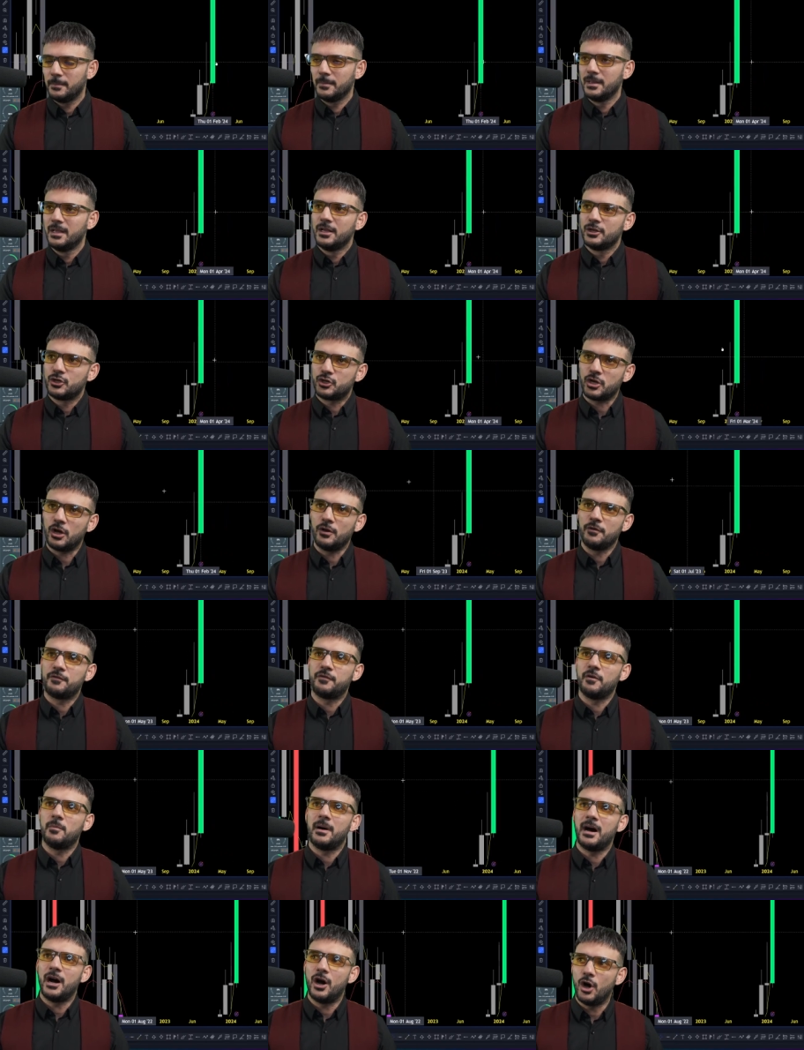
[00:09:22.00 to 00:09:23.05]
So for
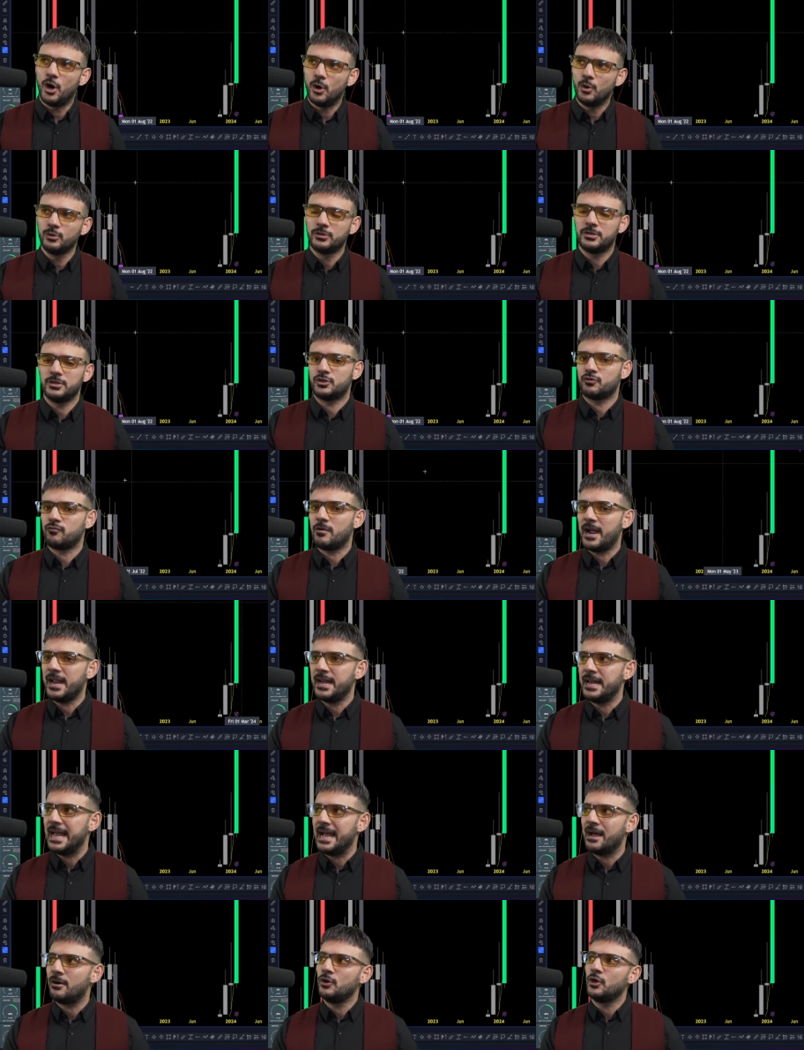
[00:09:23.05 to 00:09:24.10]
my holders right
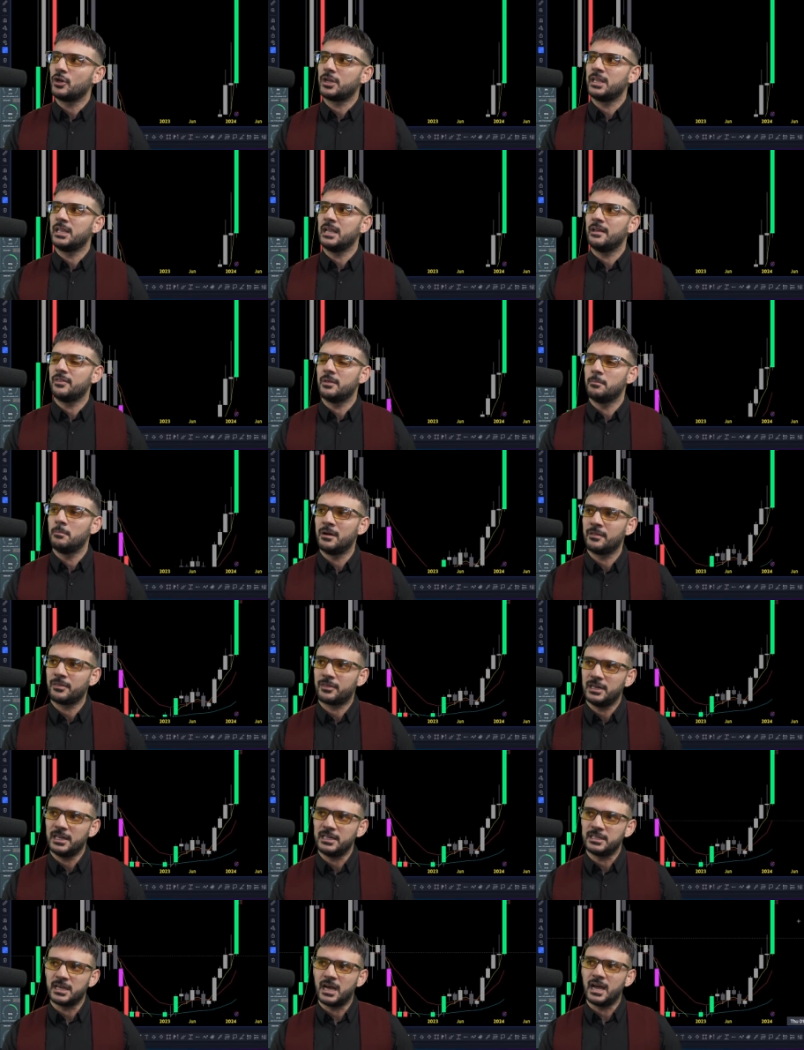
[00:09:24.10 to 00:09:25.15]
now, looking at the monthly
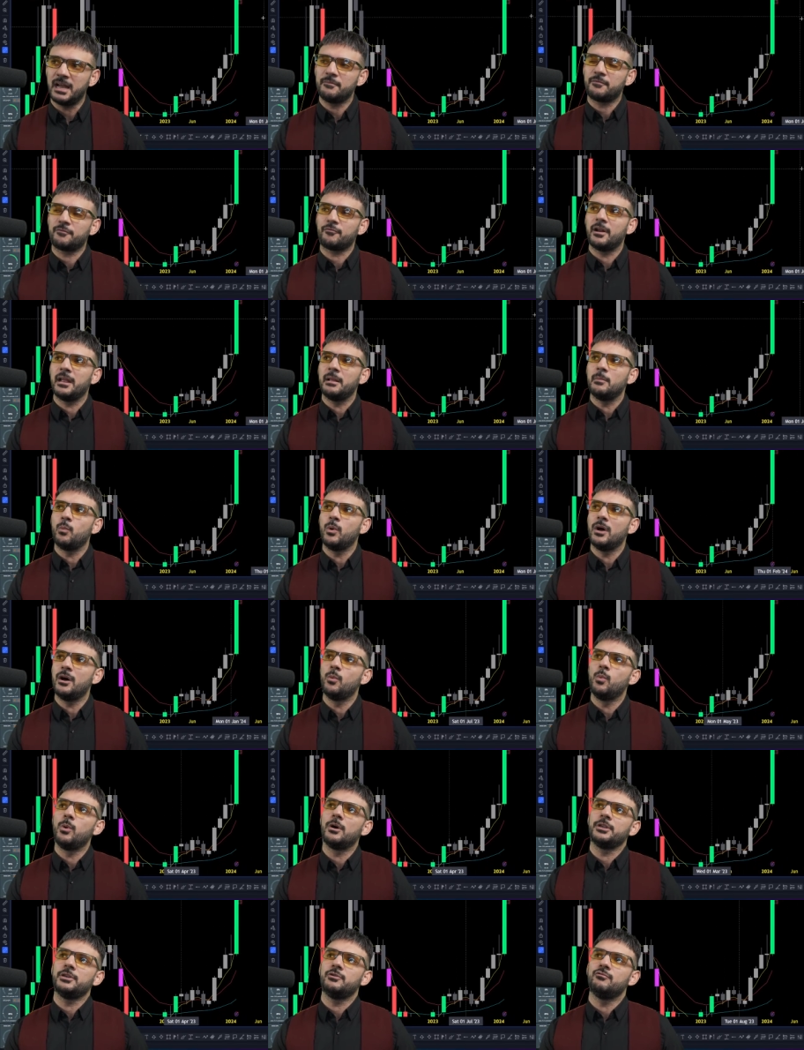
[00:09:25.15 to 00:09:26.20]
time frame, well,
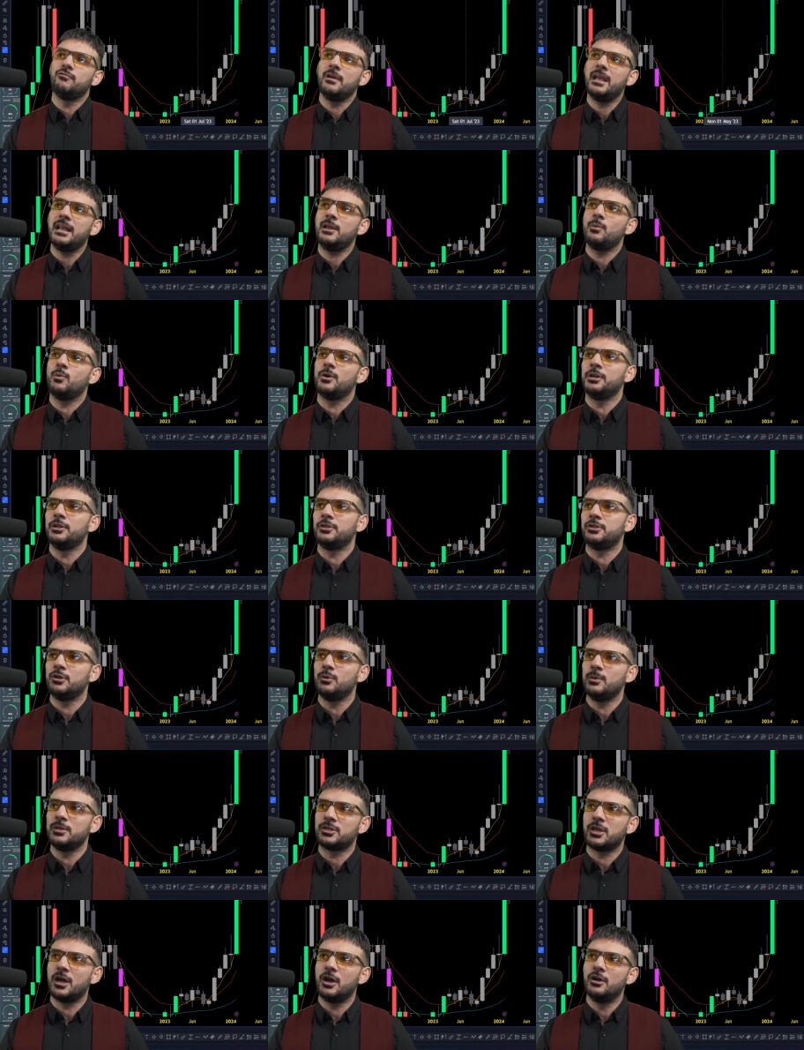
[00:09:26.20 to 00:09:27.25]
what you really want to do is
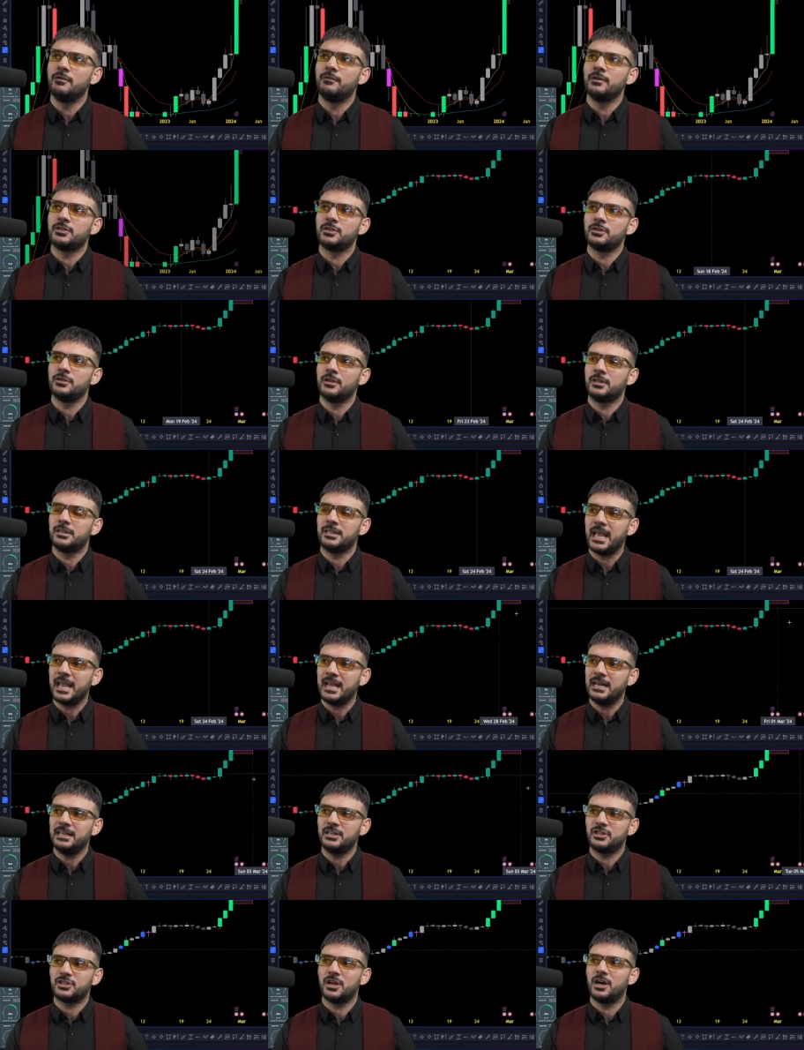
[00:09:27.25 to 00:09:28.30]
go over to the daily
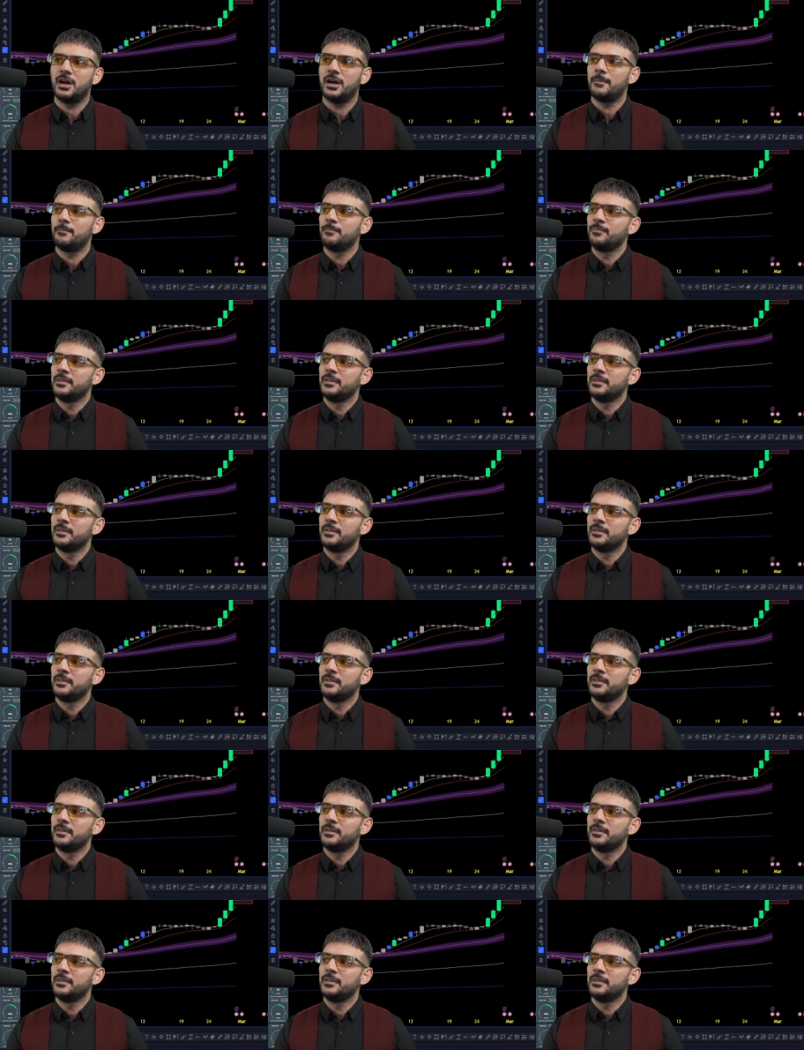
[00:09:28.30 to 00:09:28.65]
chart.